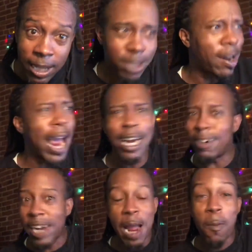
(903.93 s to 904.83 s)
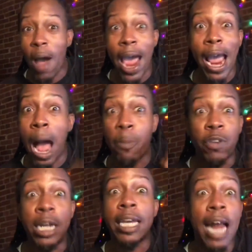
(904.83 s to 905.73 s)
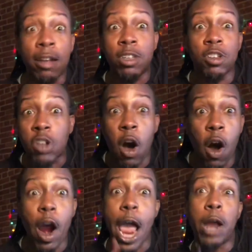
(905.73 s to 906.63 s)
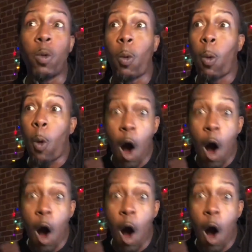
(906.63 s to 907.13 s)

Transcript: So there ain't no damn way I'm finna get out this car and